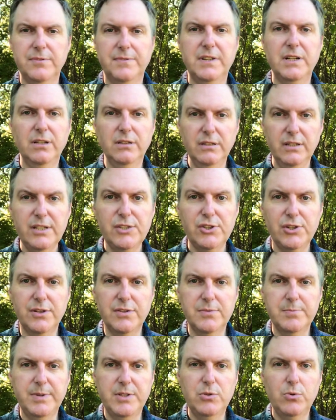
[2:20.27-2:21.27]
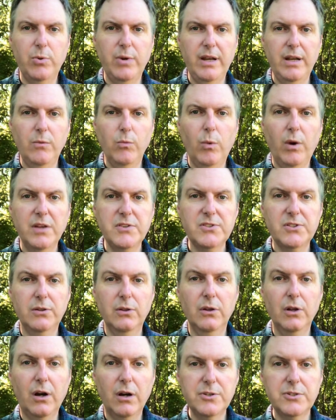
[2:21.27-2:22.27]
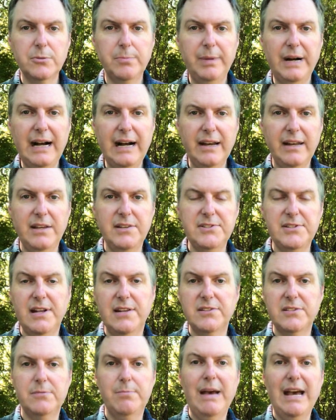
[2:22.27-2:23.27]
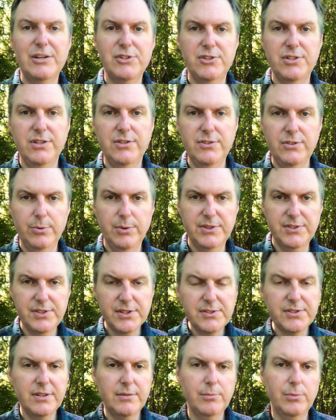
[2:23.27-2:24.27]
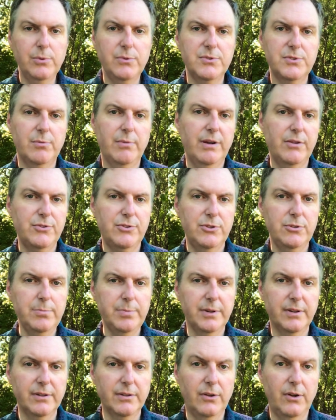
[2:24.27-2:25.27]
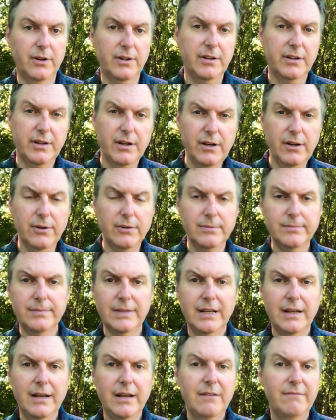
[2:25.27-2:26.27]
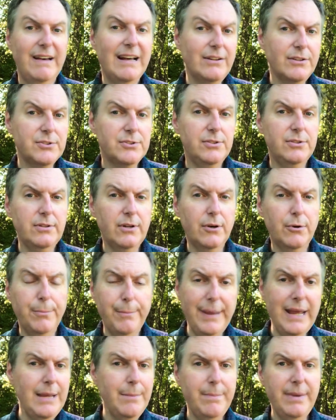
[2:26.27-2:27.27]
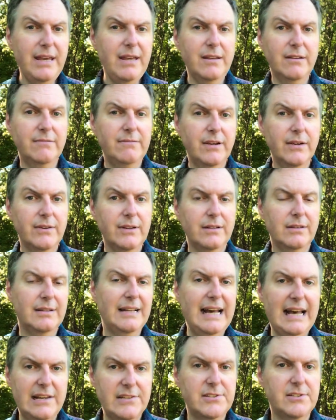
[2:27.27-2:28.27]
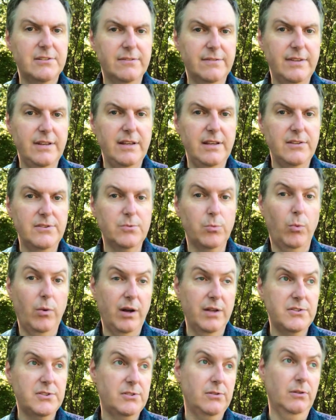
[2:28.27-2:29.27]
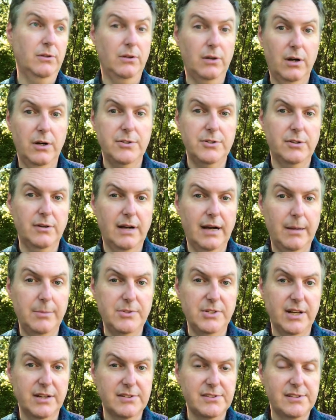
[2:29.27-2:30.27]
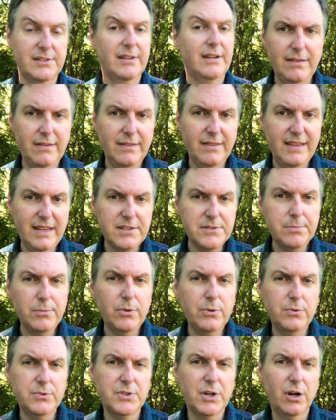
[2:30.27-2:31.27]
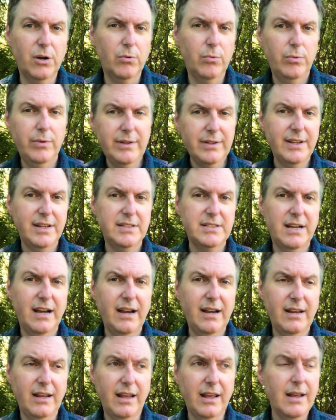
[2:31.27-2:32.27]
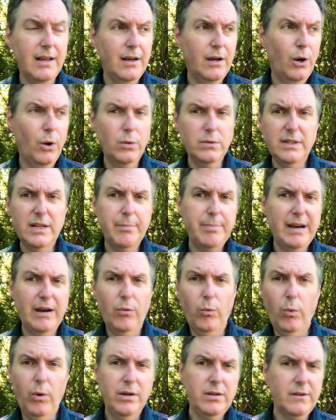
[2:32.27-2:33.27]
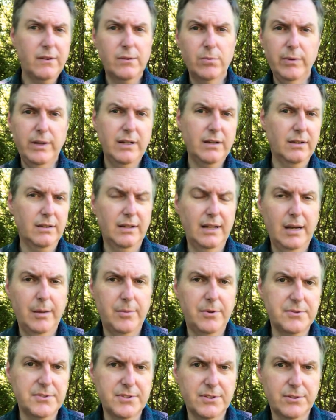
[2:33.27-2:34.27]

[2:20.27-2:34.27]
of collisions between once larger bodies that smashed into existing moons around Jupiter long ago. Valetudo may be the very last of these once larger objects. These moons are really tiny, only about 1 to 3 kilometers